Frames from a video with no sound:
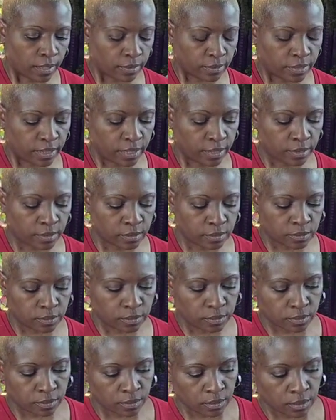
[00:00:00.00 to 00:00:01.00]
that is,
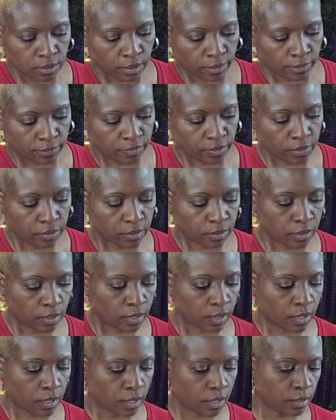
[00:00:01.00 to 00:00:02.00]

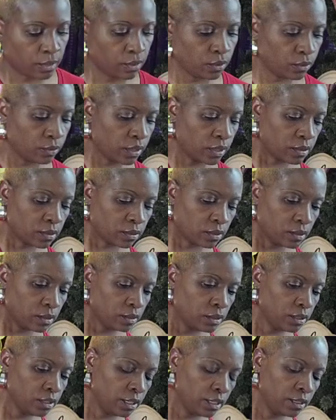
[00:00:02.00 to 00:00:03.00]
I know that's a
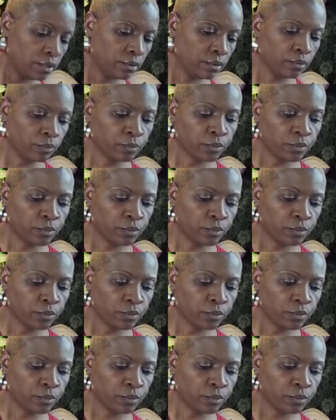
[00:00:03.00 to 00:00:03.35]
good deal,